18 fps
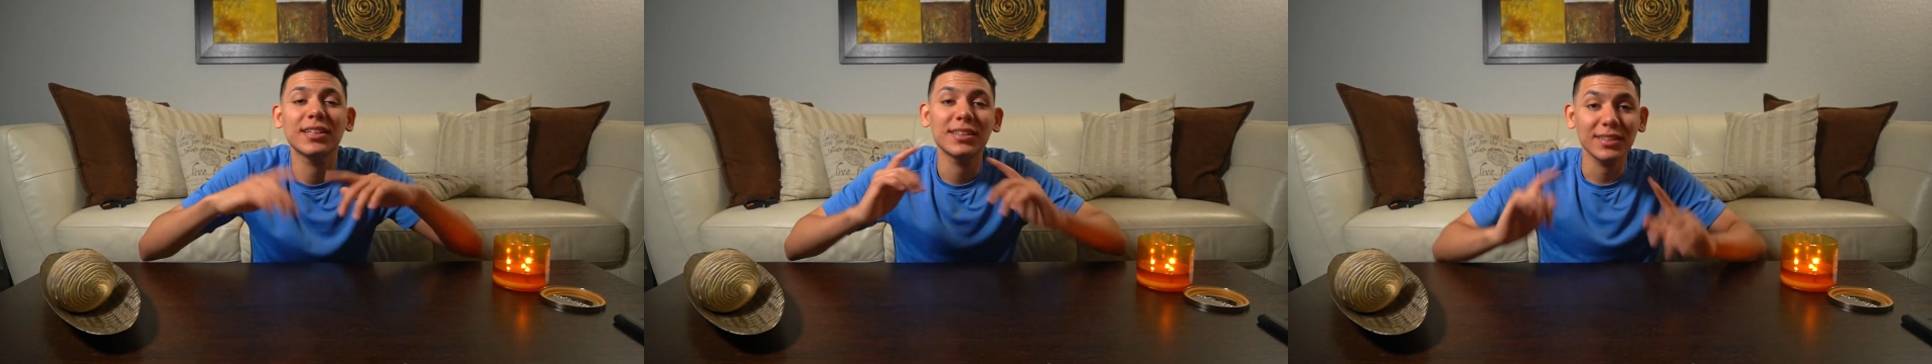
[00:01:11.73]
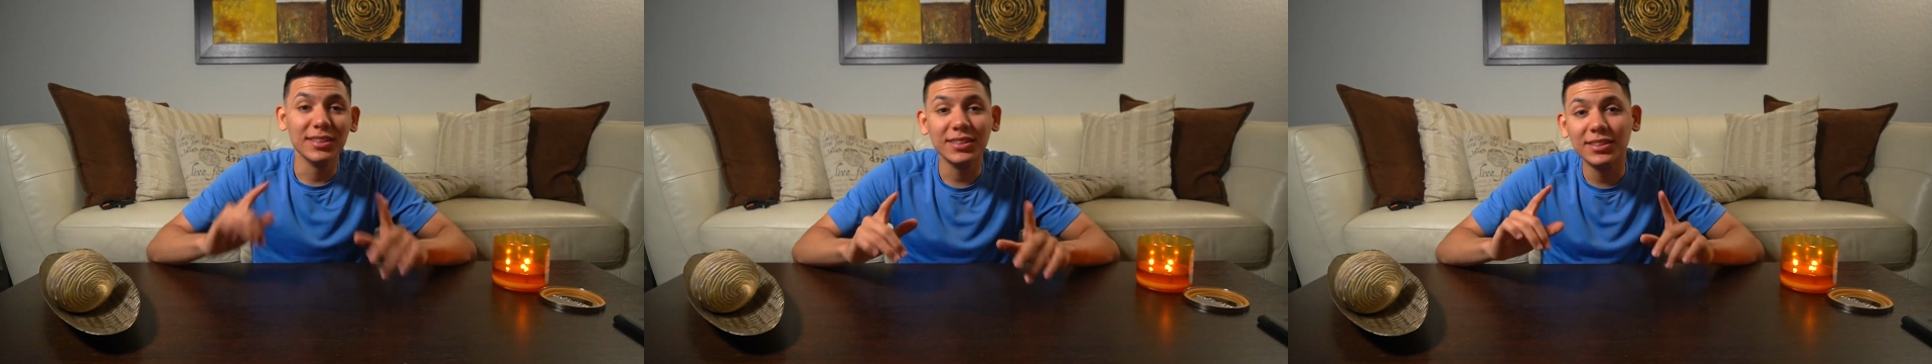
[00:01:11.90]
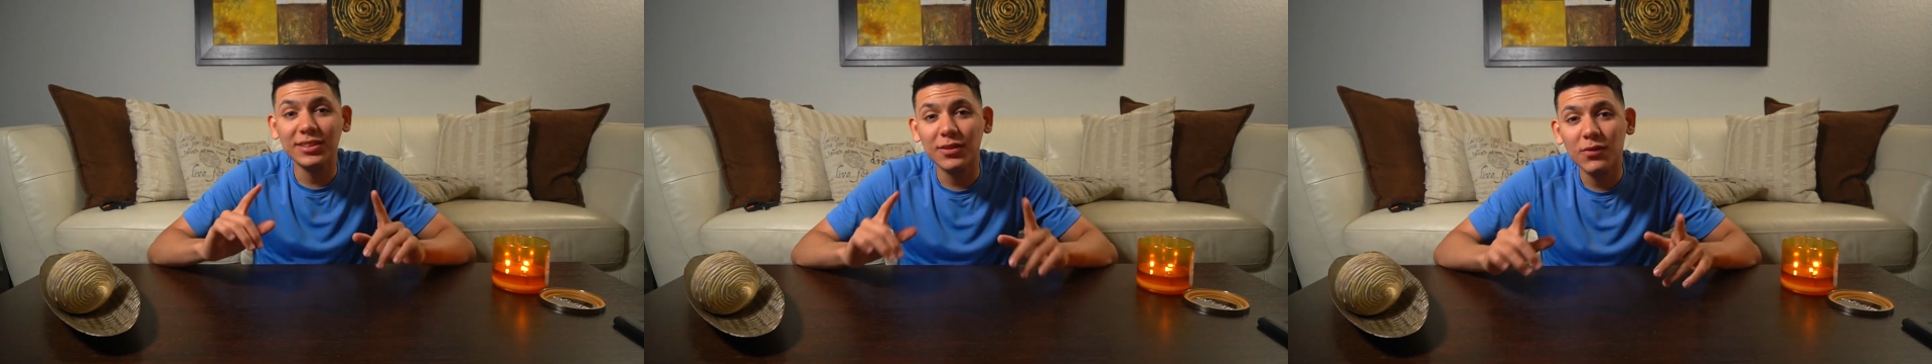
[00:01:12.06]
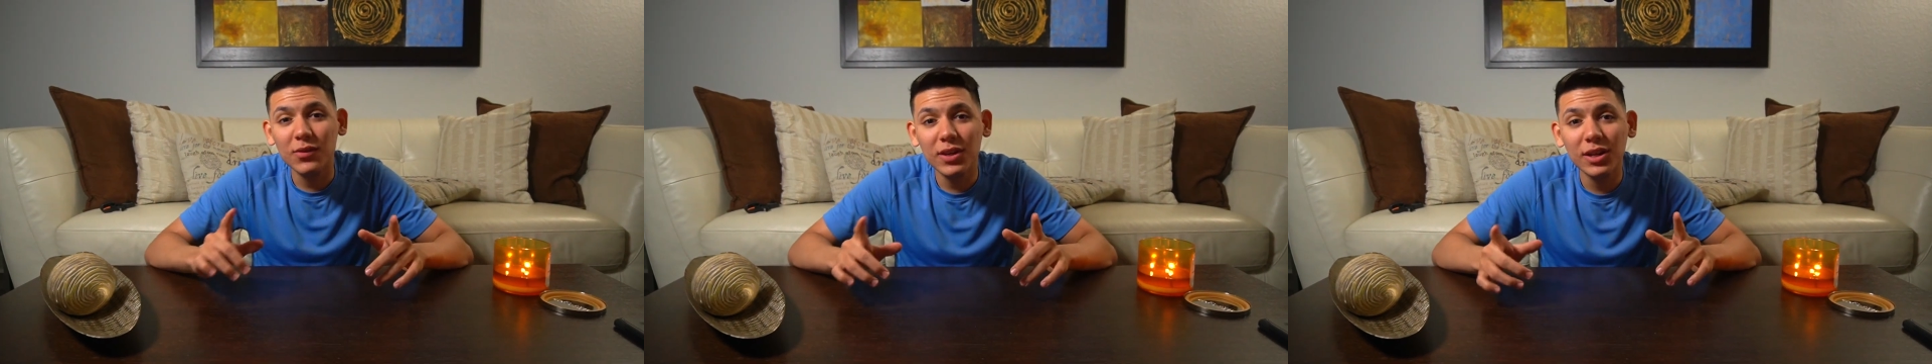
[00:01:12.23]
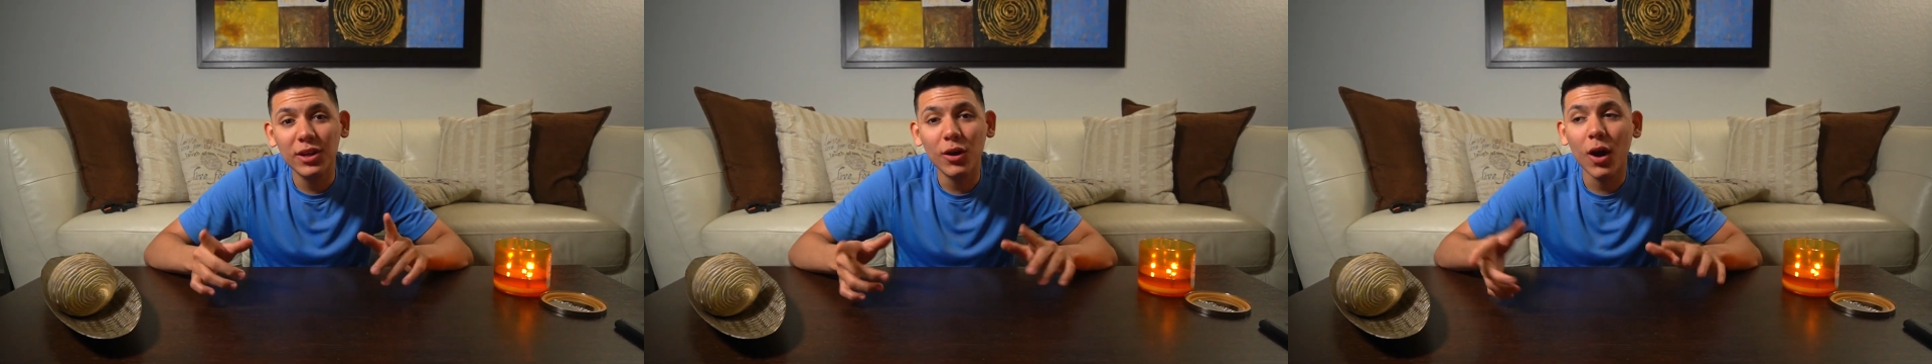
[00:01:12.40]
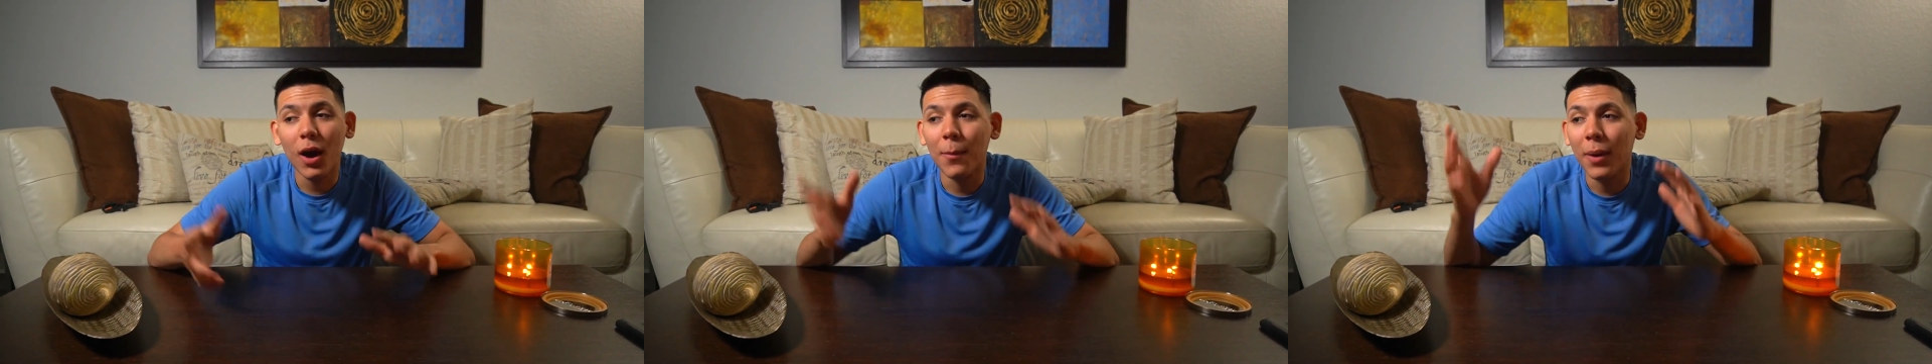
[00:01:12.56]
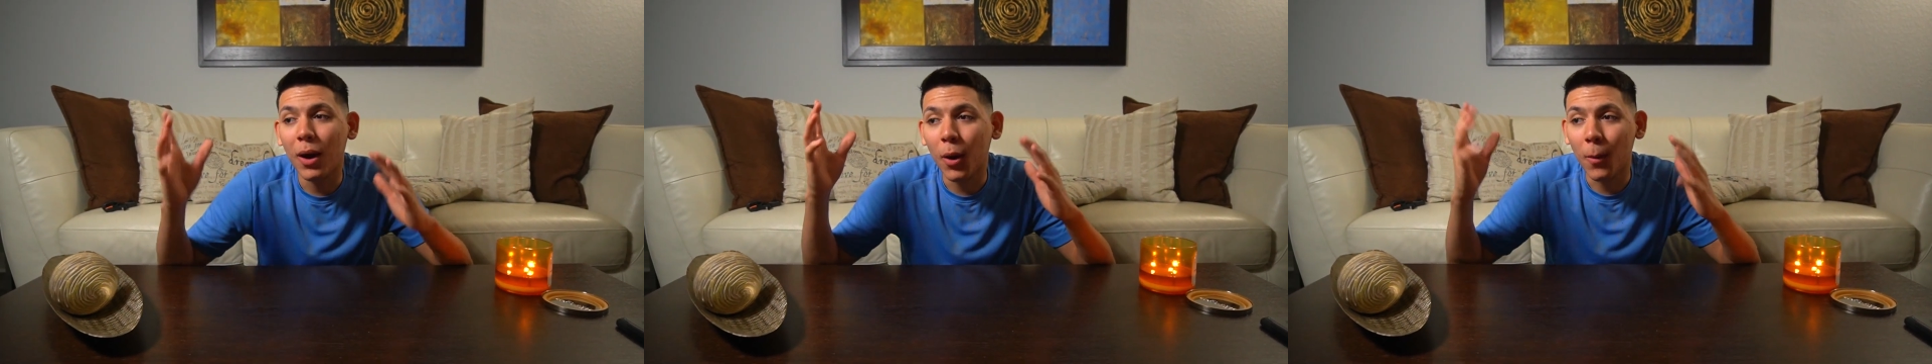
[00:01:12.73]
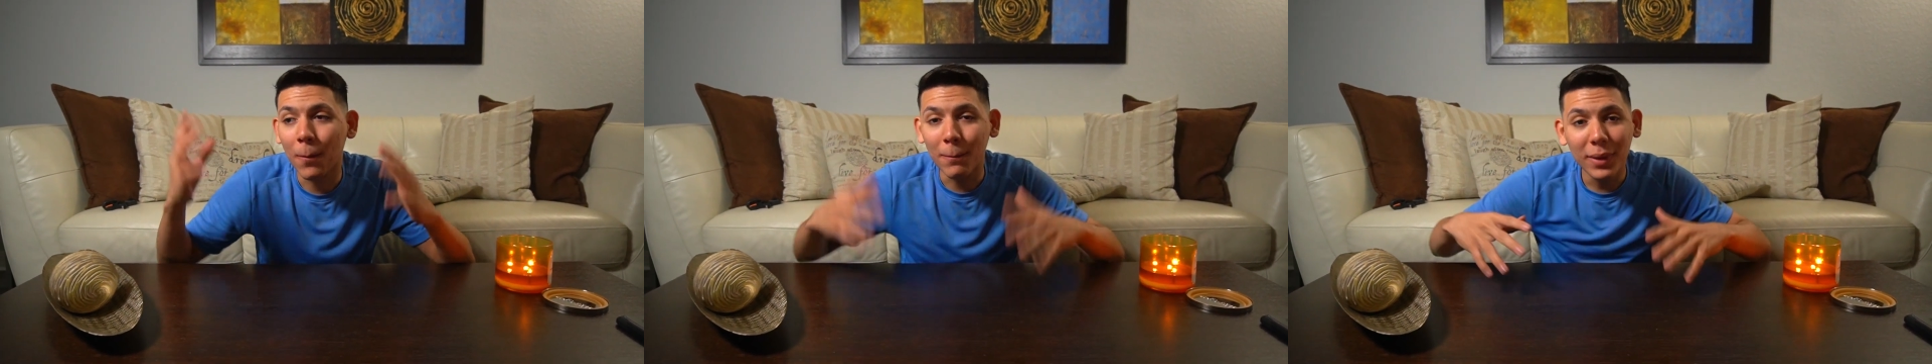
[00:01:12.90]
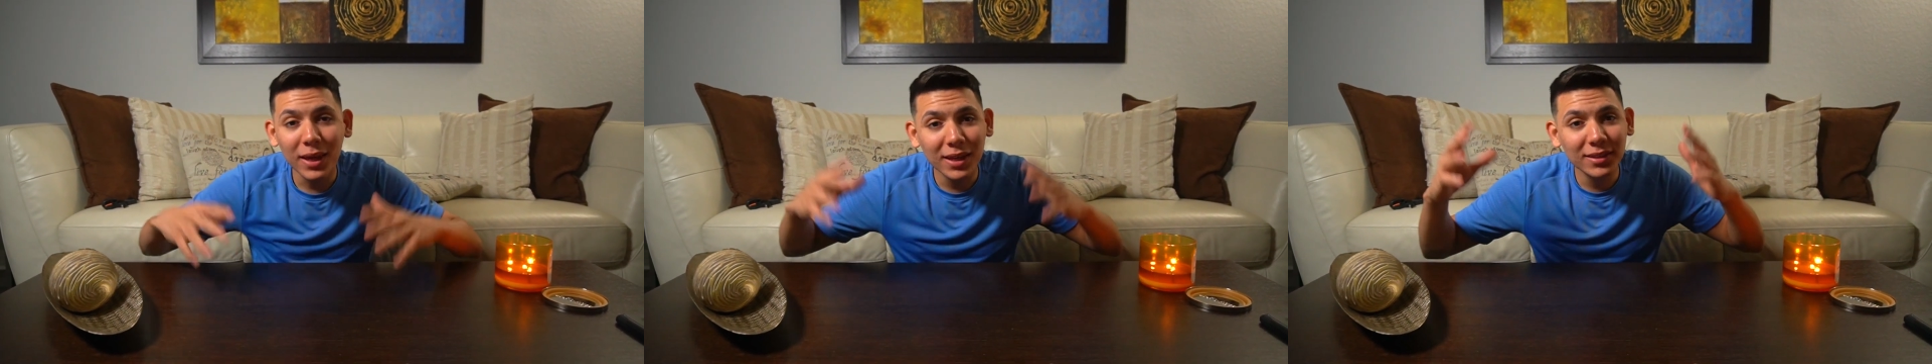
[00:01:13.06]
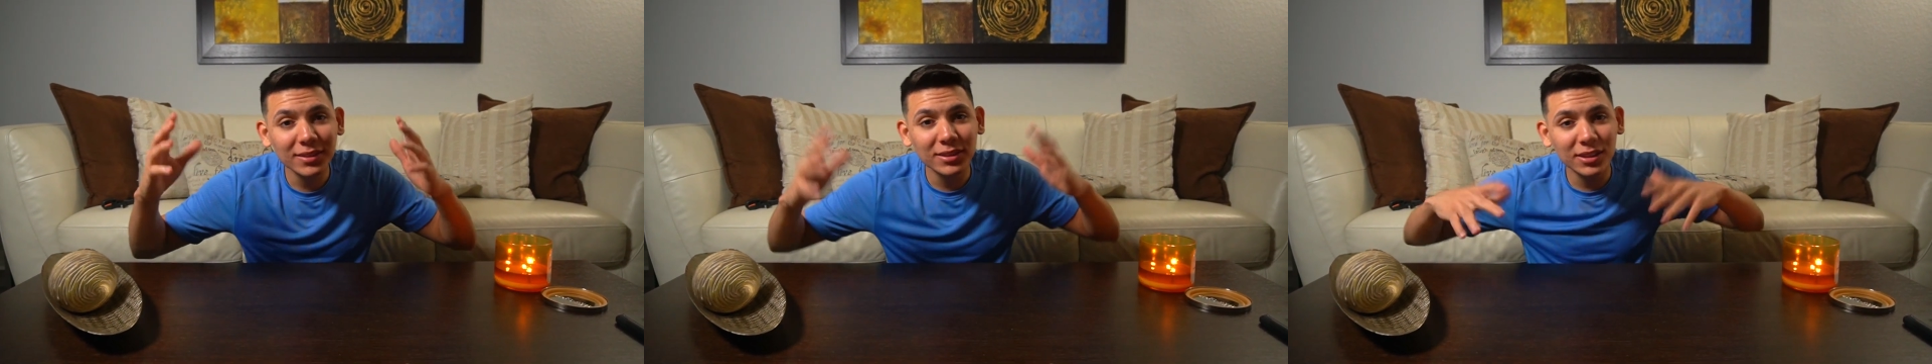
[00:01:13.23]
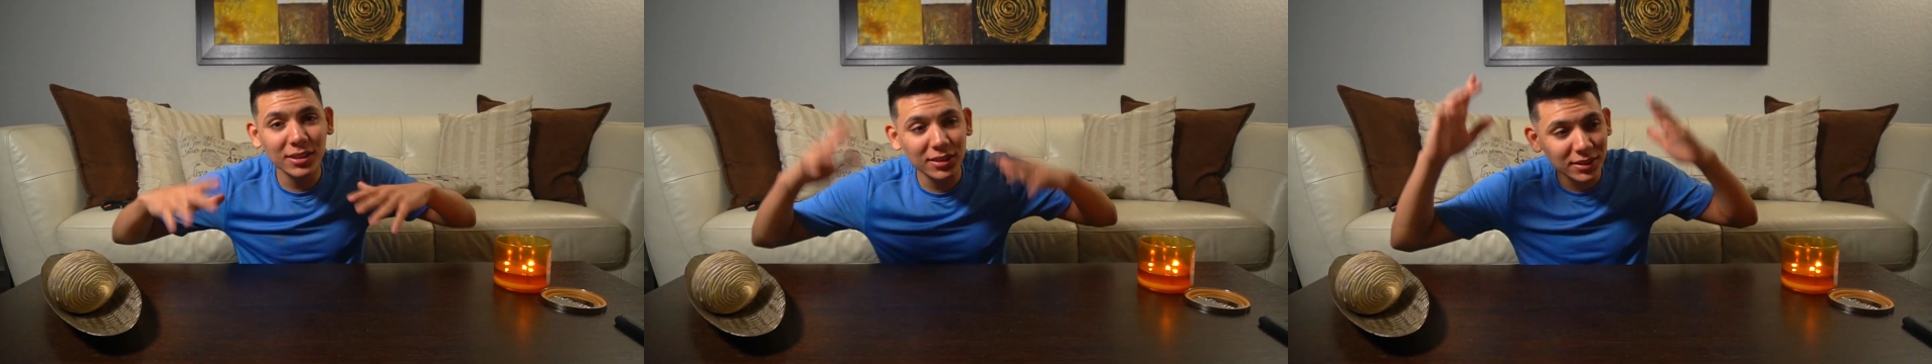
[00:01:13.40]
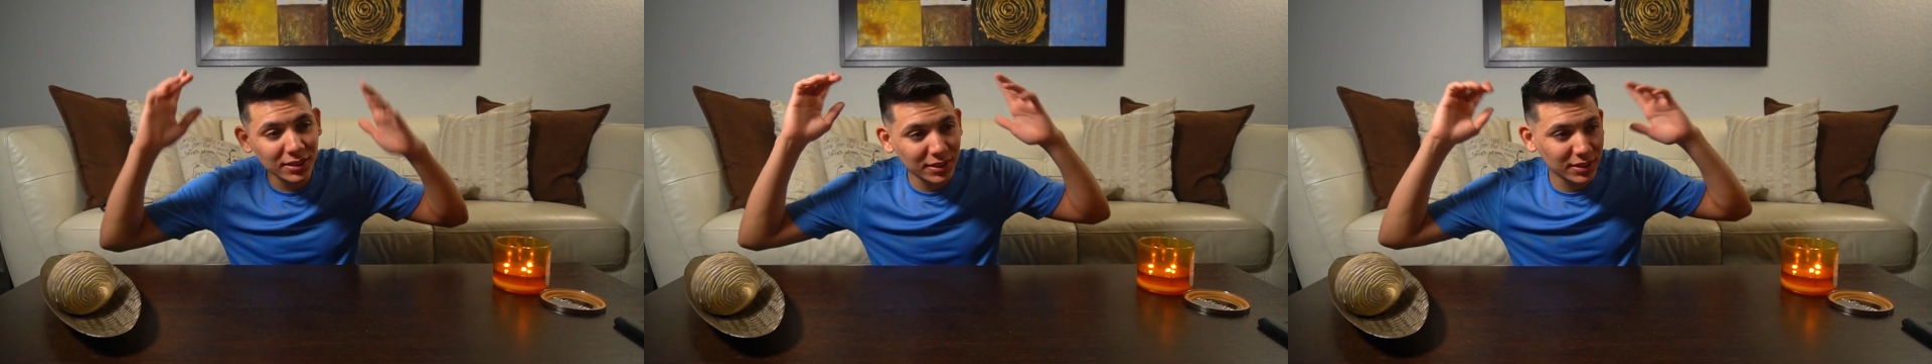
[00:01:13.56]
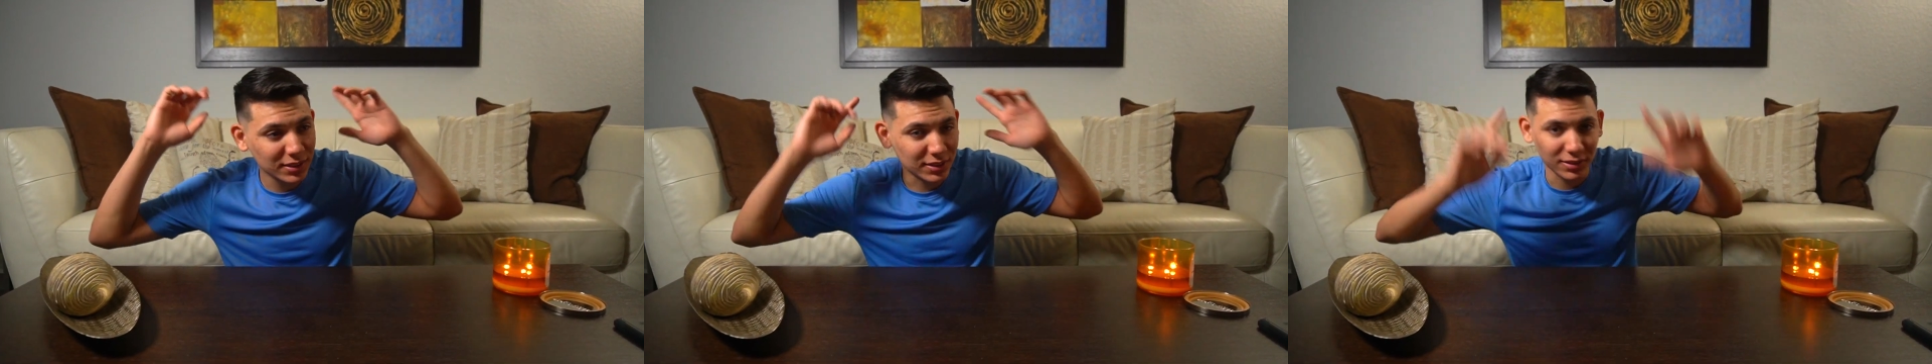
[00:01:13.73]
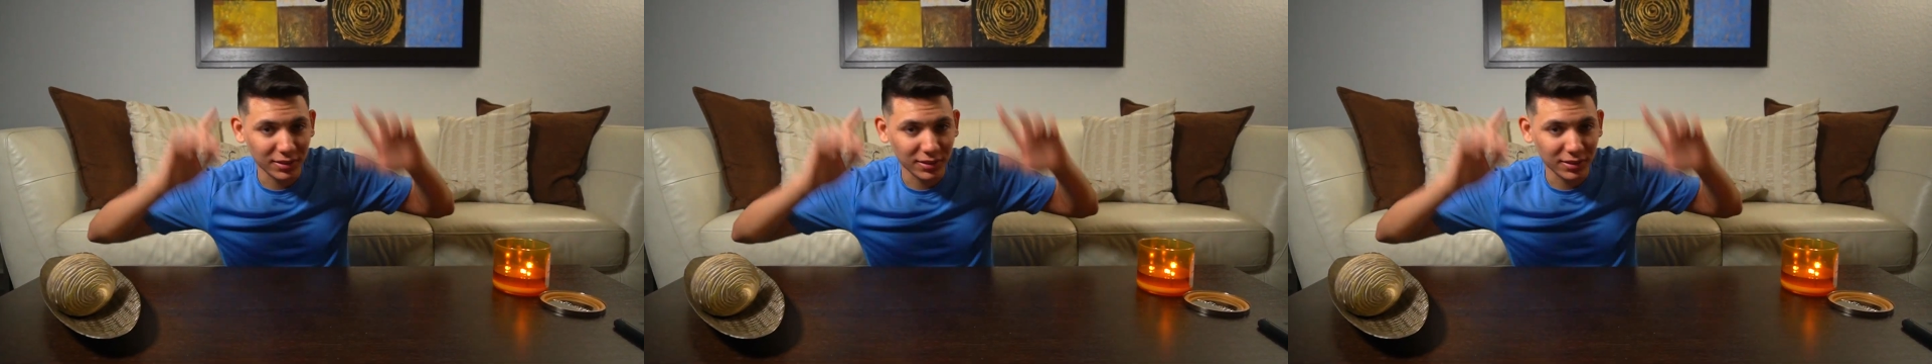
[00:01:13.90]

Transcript: This is a video about me just